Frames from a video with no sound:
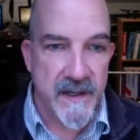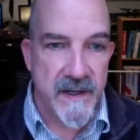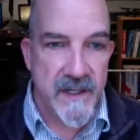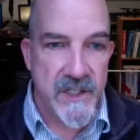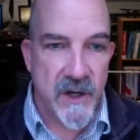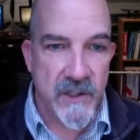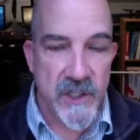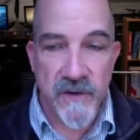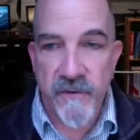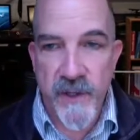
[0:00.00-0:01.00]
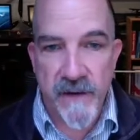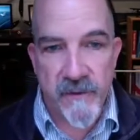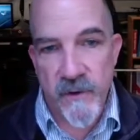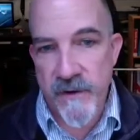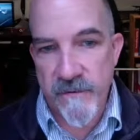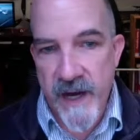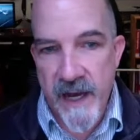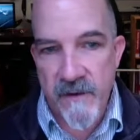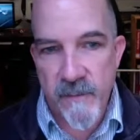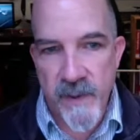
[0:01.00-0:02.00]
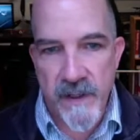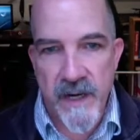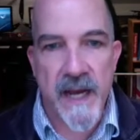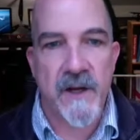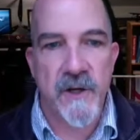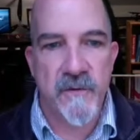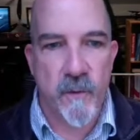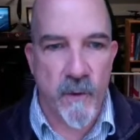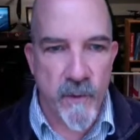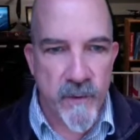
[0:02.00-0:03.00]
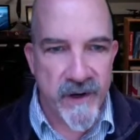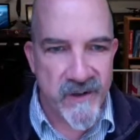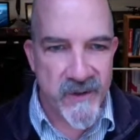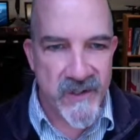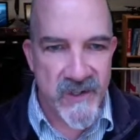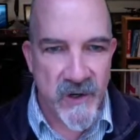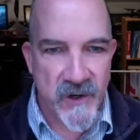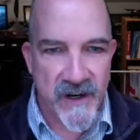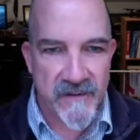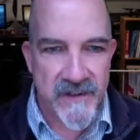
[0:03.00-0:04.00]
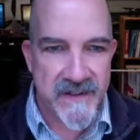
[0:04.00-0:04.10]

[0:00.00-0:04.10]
So it's good for the F-35, but not good for what we want to do with this aircraft.